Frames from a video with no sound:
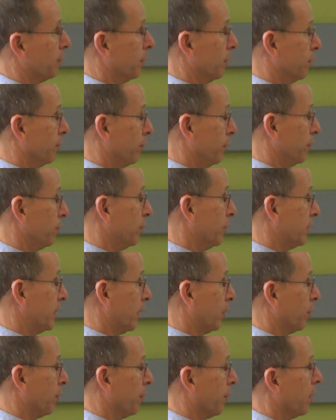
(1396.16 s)
have mm-hmm. been
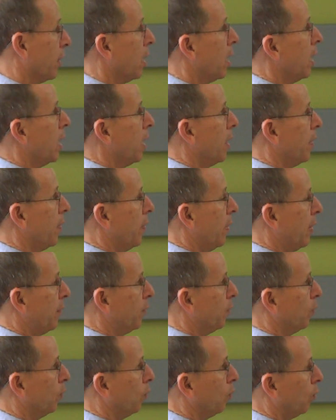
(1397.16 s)
resettled here, they
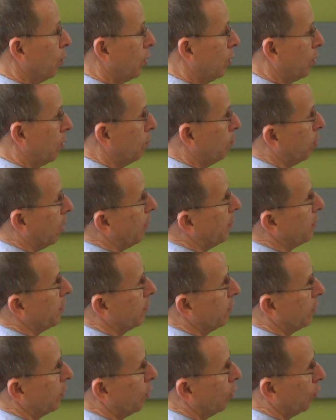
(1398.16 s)
would probably
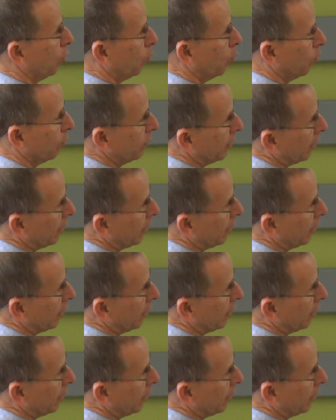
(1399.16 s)
go to,